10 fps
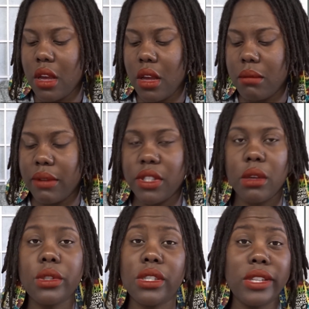If
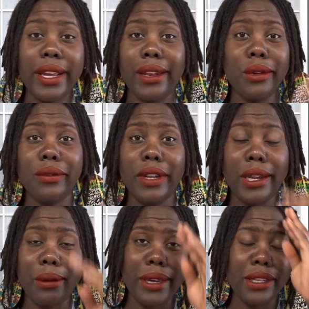so, just check an old
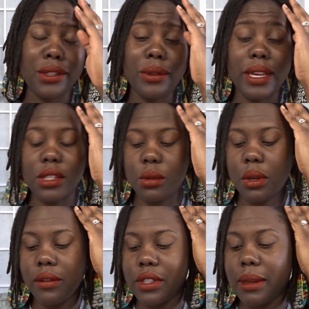video like
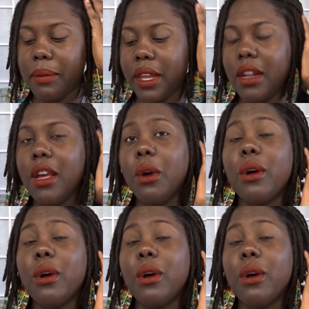2012 or something.